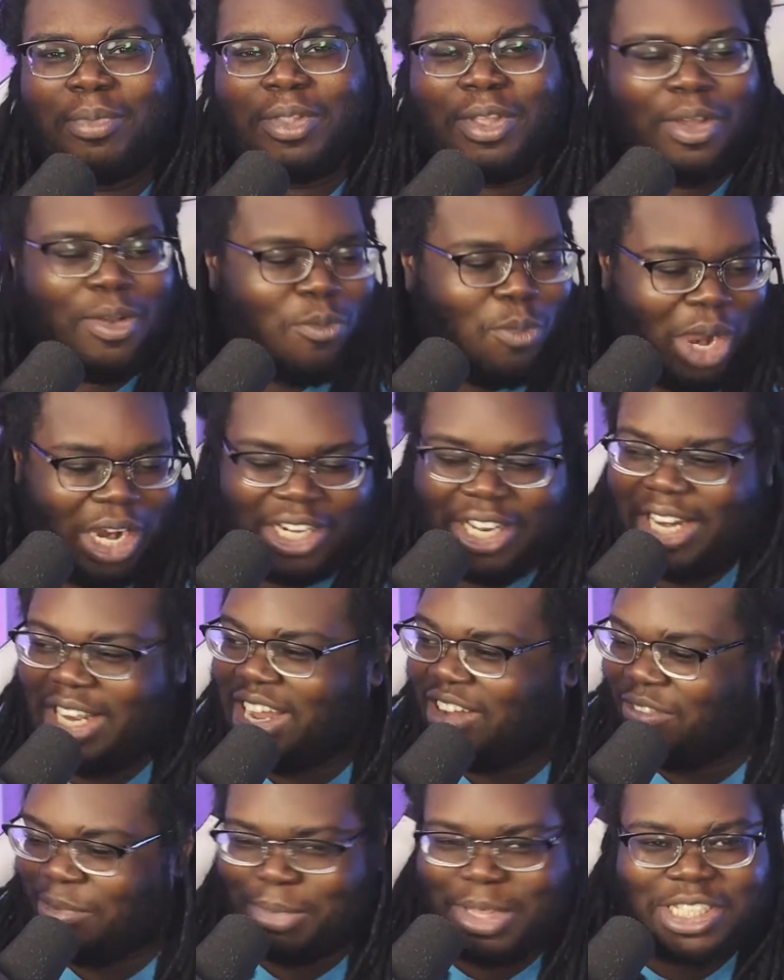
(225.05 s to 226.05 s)
Why did they give
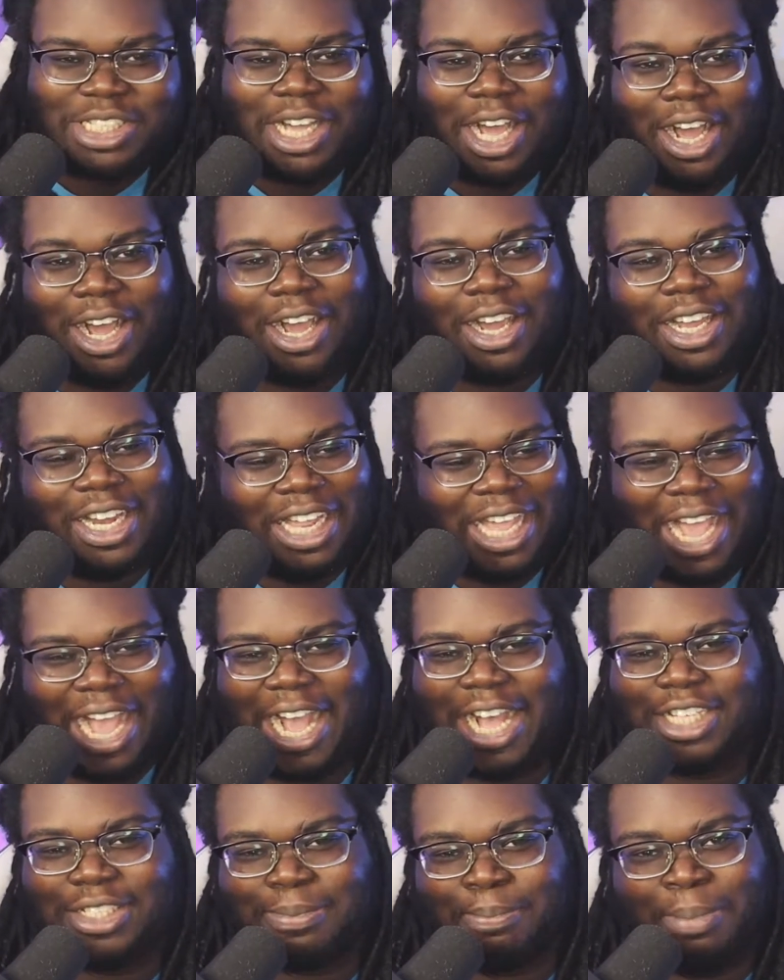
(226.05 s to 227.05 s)
him this ugly
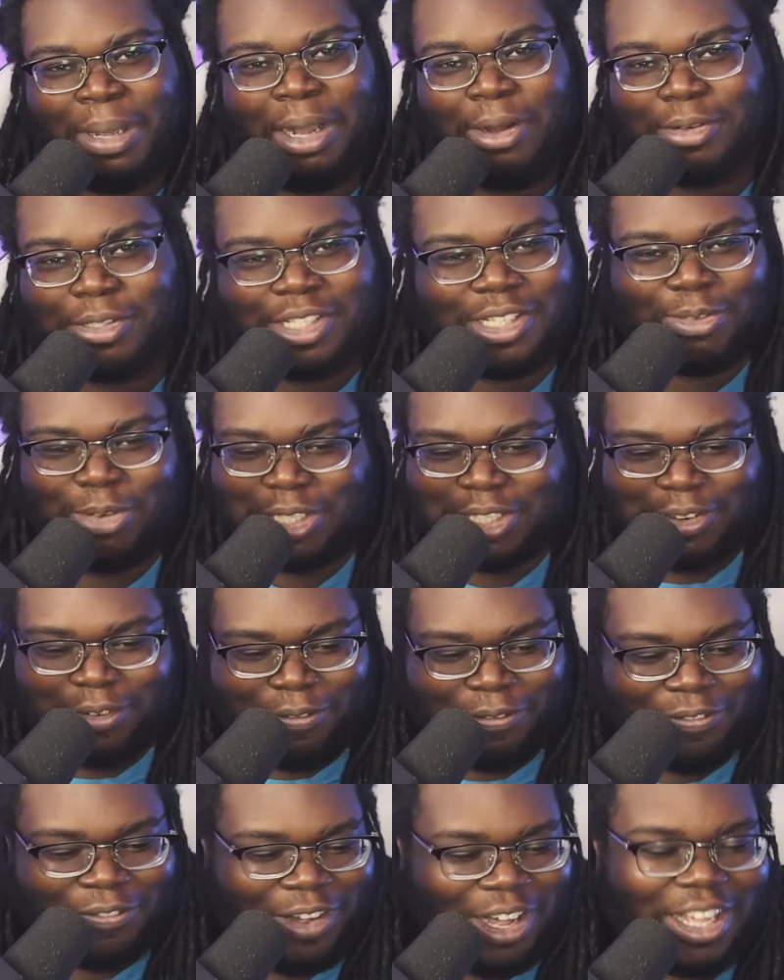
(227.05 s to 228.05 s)
ass belt? So what the
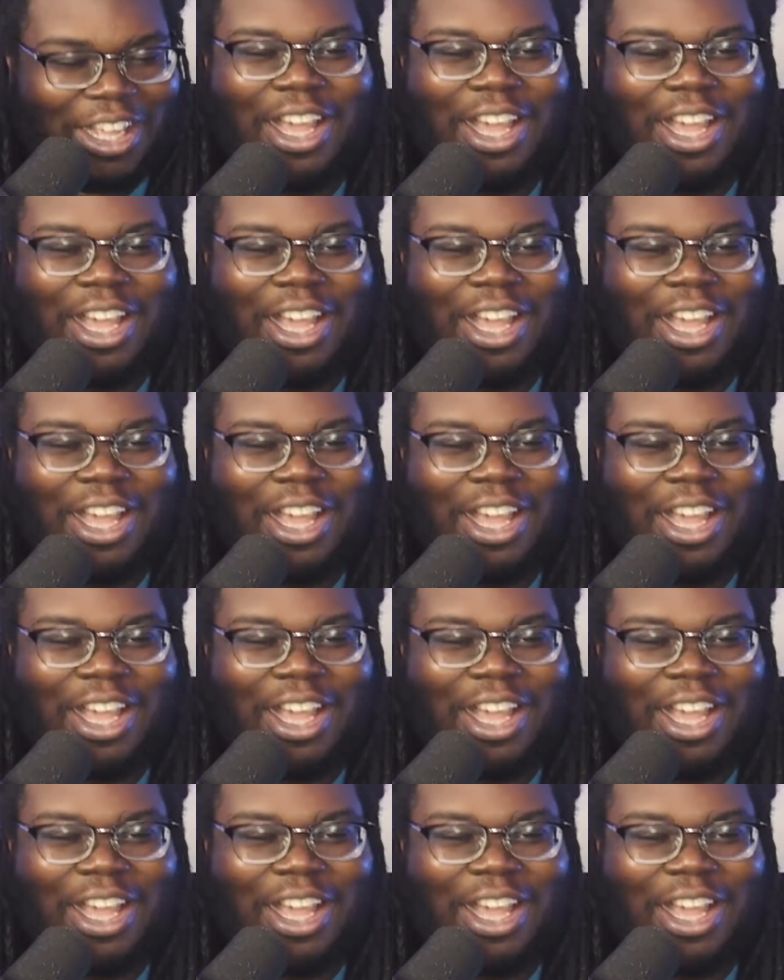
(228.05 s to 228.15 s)
fuck?